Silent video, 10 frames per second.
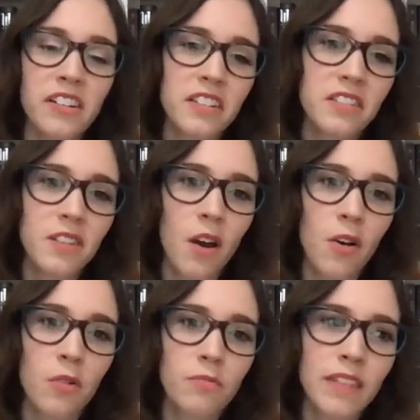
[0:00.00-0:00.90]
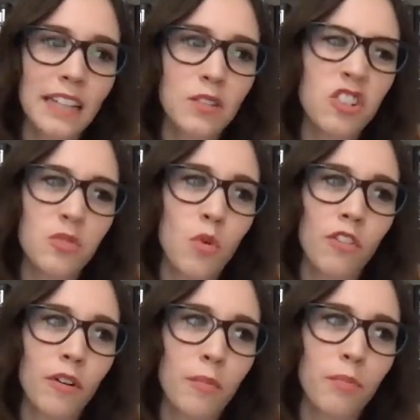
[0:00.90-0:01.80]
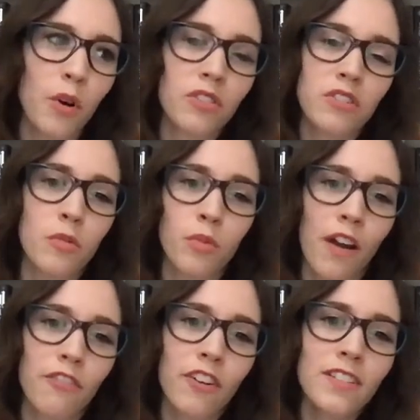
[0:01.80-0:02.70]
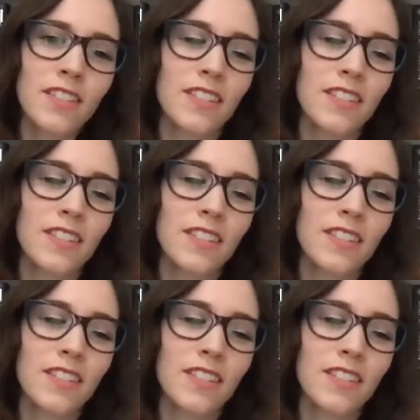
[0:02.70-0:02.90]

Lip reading: So that's just more of a personal preference,